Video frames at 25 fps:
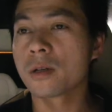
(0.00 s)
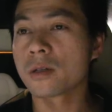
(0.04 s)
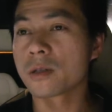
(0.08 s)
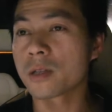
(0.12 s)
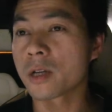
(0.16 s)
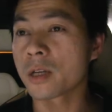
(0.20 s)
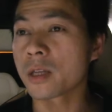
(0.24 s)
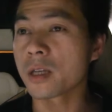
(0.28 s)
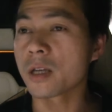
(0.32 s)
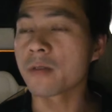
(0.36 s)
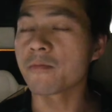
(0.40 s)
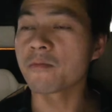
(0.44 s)

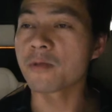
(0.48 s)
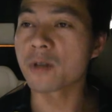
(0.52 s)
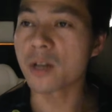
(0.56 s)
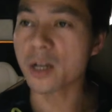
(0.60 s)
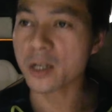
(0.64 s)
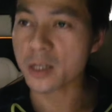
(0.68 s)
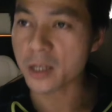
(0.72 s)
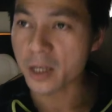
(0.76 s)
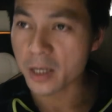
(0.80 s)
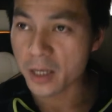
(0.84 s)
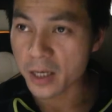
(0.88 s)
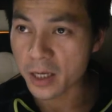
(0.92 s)
then it will
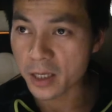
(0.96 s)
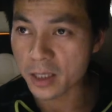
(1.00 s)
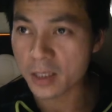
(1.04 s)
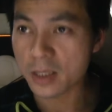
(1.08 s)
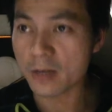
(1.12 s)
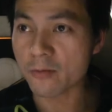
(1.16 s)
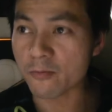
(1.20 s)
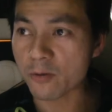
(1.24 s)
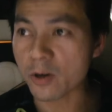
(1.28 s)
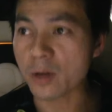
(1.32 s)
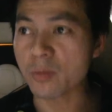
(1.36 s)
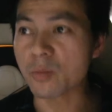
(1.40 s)
actually hit
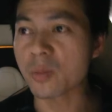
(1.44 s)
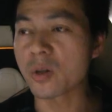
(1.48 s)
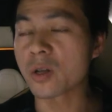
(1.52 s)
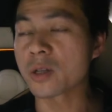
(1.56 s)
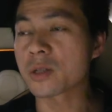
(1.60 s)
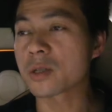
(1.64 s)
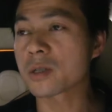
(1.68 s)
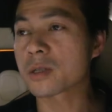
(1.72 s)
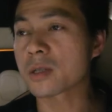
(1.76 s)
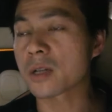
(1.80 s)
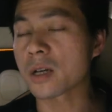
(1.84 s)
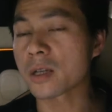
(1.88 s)
the right
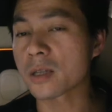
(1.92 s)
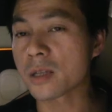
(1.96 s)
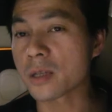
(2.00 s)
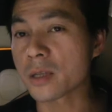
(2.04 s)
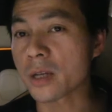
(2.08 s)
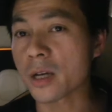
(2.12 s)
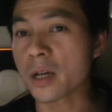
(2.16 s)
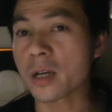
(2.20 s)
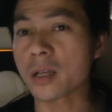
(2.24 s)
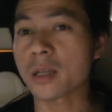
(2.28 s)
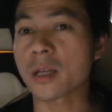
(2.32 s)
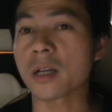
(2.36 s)
places, and then
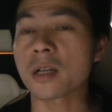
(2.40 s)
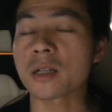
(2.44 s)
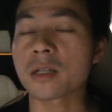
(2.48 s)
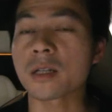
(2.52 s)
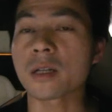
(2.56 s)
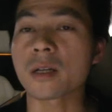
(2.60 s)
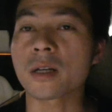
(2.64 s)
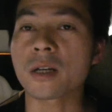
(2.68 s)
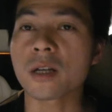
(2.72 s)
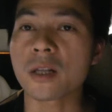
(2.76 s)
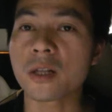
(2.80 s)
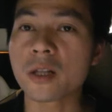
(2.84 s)
I can
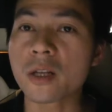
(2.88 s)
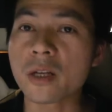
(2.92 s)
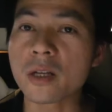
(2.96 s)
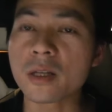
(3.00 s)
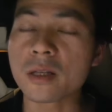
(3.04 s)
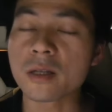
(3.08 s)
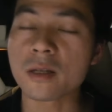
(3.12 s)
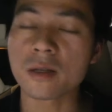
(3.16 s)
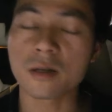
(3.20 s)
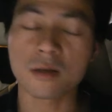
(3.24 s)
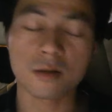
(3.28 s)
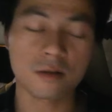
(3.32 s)
actually
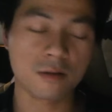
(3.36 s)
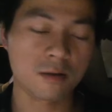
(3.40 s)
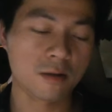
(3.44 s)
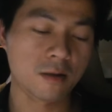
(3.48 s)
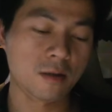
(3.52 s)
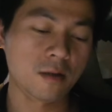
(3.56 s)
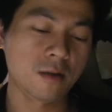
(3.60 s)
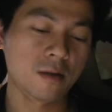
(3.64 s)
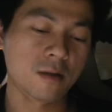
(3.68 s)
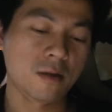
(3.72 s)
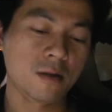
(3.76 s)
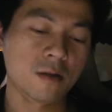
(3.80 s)
clean the
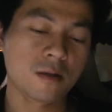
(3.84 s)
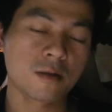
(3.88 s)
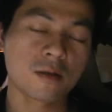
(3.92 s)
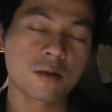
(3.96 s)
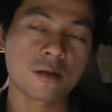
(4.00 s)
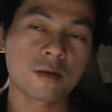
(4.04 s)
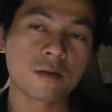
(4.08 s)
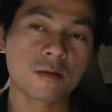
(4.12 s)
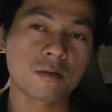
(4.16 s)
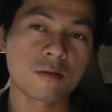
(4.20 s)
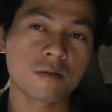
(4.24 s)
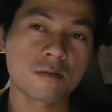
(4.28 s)

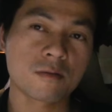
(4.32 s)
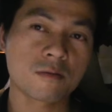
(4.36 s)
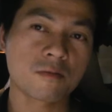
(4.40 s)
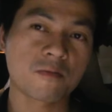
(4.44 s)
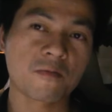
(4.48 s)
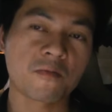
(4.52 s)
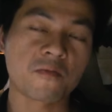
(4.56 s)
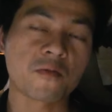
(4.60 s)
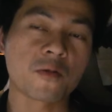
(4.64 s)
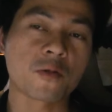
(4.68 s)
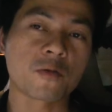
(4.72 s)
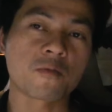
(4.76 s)
the
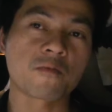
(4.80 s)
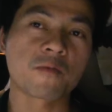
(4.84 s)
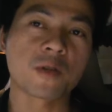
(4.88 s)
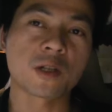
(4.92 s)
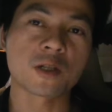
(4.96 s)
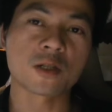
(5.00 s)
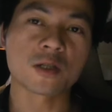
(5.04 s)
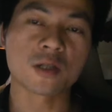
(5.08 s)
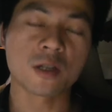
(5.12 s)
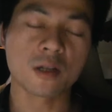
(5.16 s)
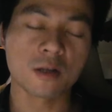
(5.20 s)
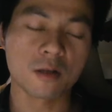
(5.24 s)
front
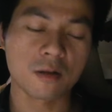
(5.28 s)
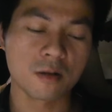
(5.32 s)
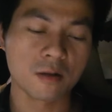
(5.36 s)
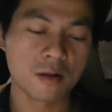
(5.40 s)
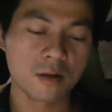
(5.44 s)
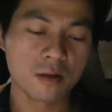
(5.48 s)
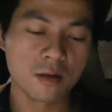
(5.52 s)
windshield.